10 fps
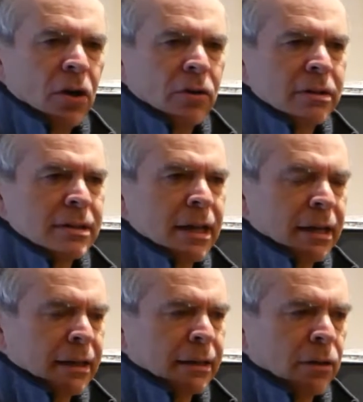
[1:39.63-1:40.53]
on
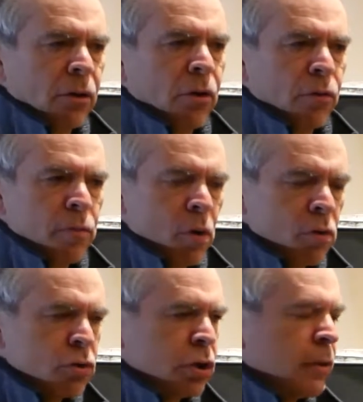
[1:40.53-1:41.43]
second law of
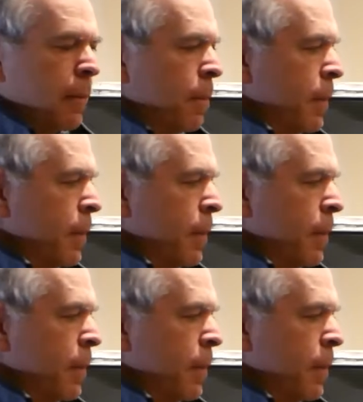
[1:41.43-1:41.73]
motion.